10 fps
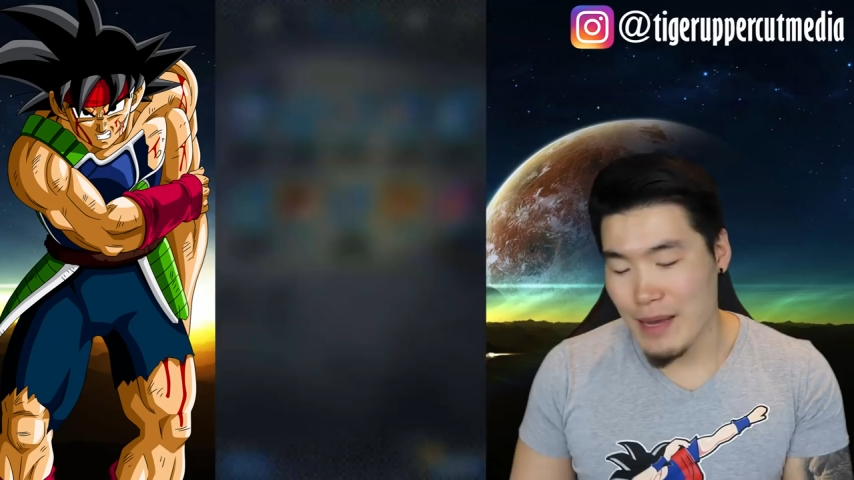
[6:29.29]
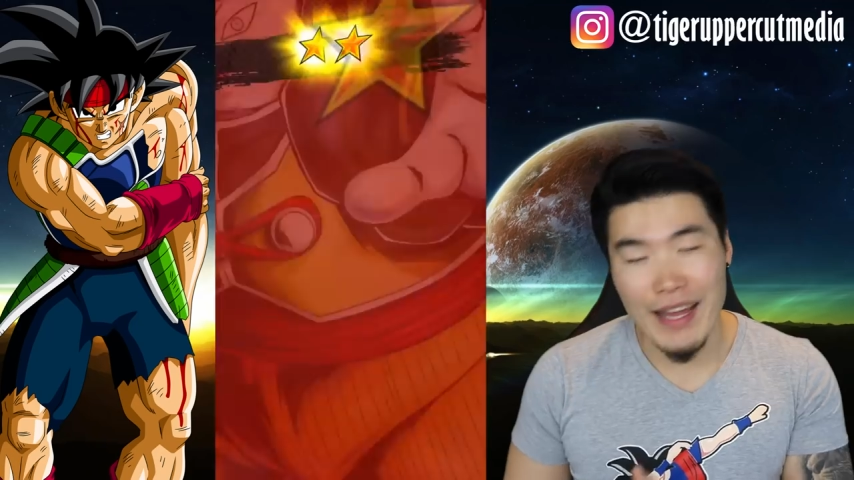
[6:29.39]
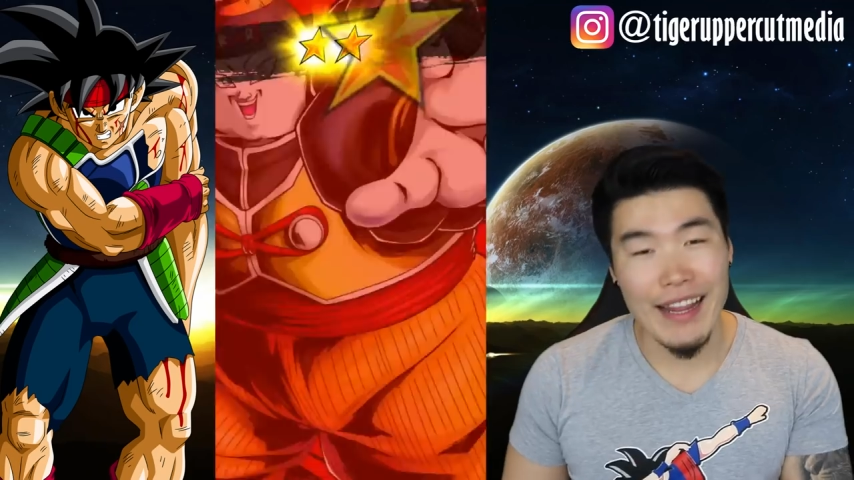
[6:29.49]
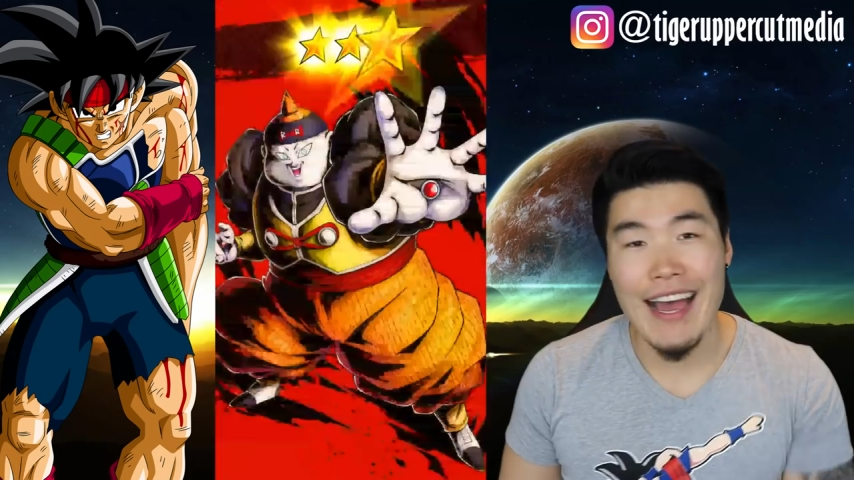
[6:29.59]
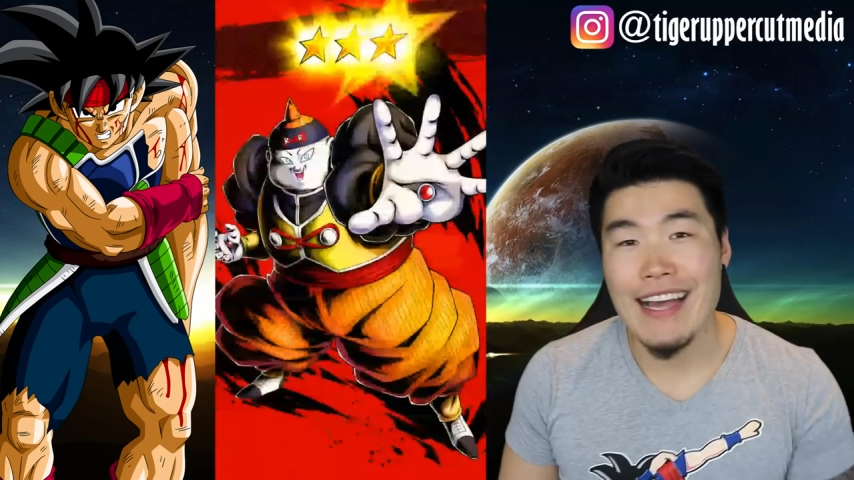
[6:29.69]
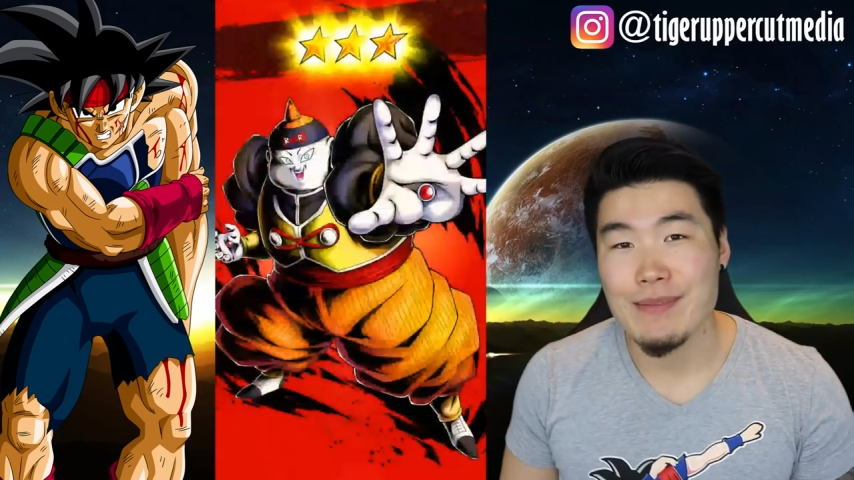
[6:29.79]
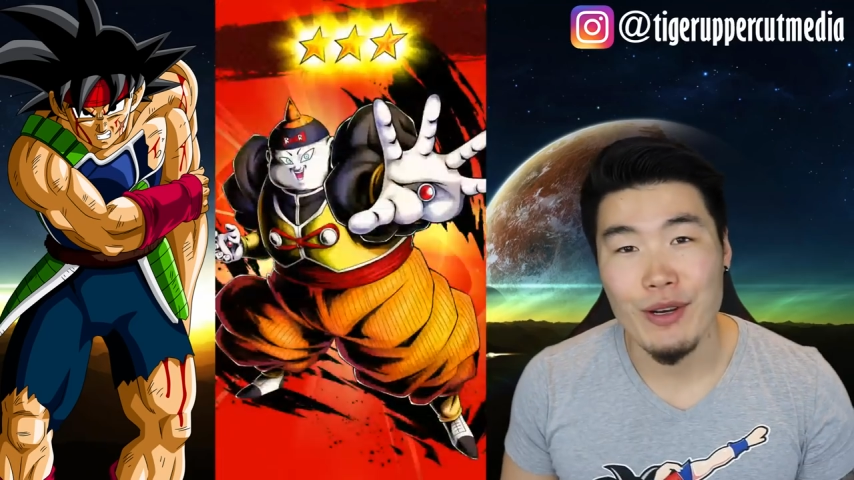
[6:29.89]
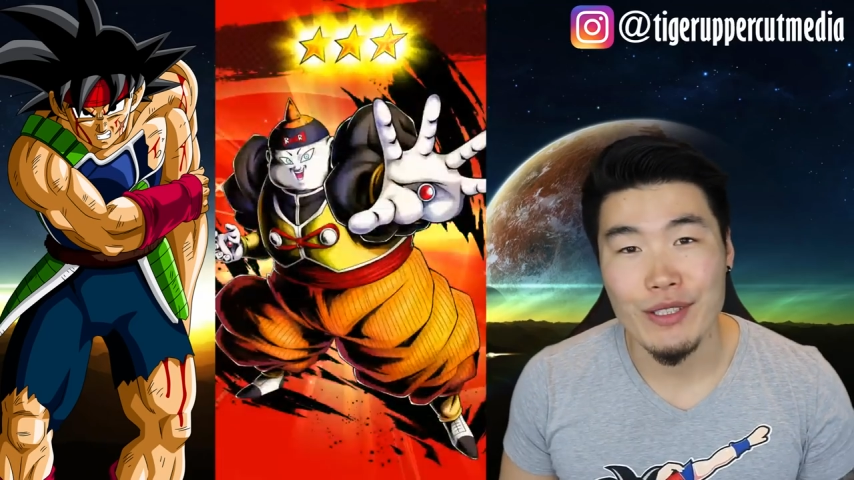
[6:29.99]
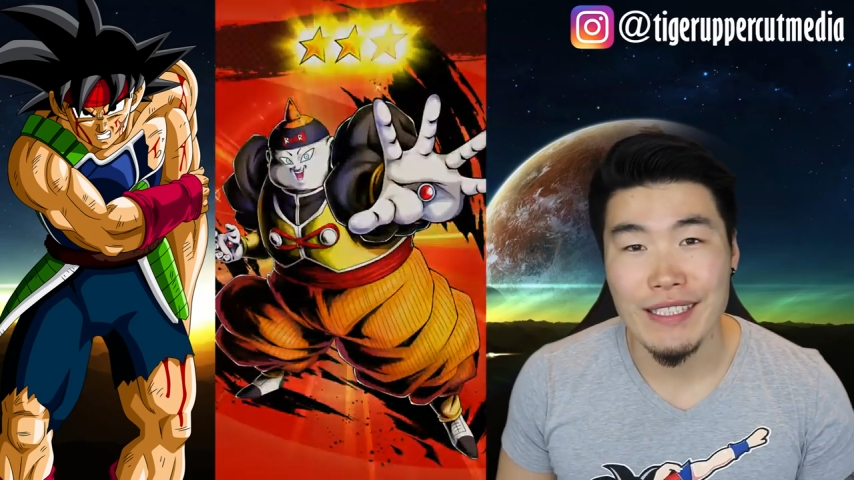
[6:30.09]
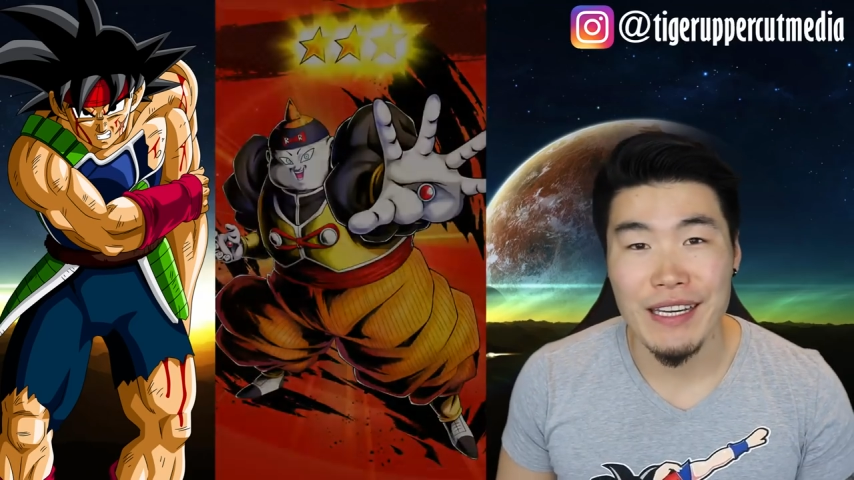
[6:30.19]
that my last
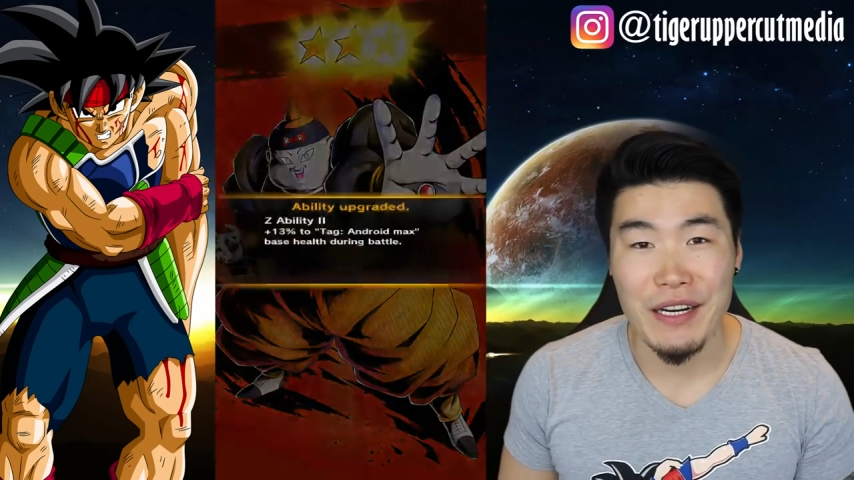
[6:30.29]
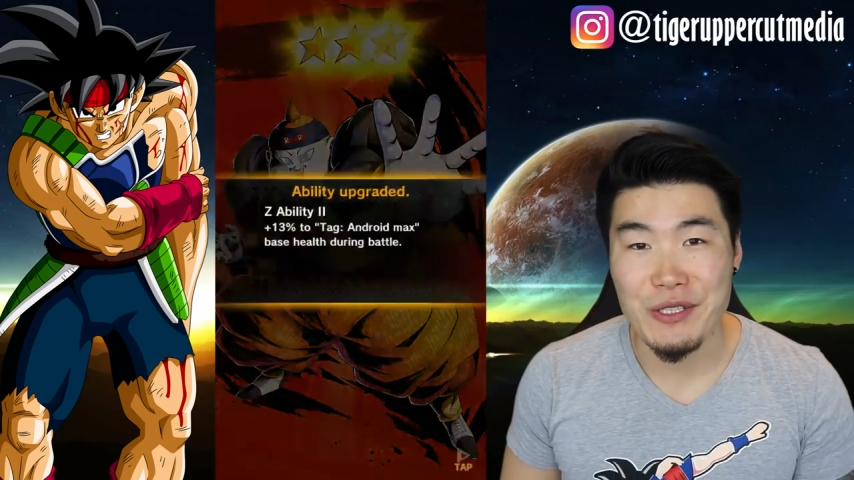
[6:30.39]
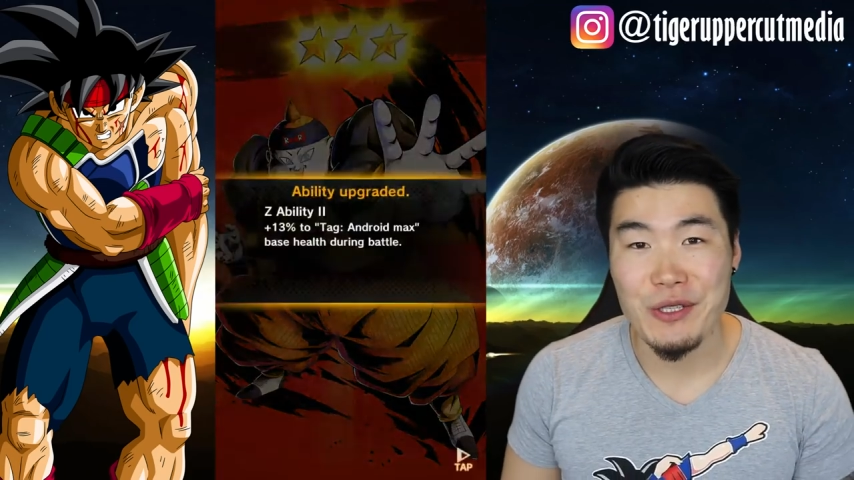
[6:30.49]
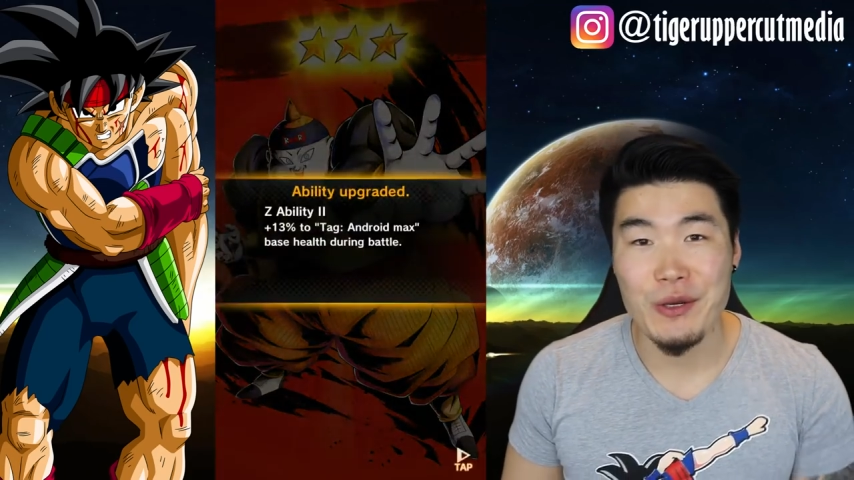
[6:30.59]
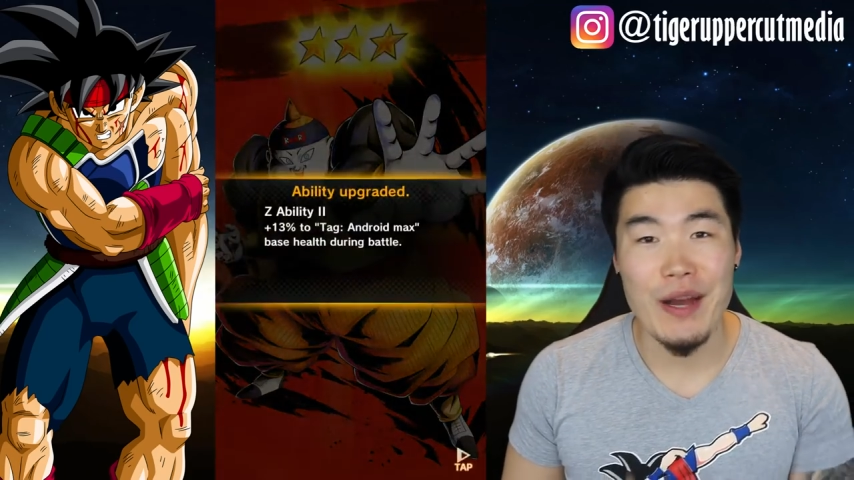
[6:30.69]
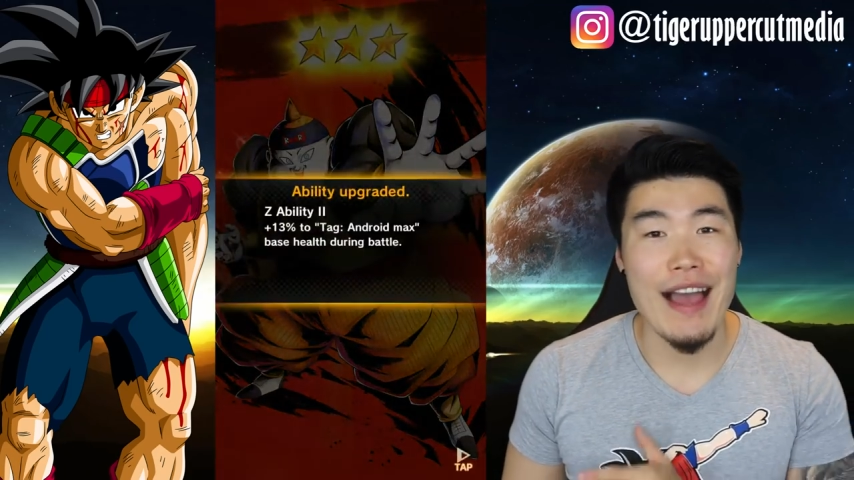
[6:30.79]
multi that I'm gonna do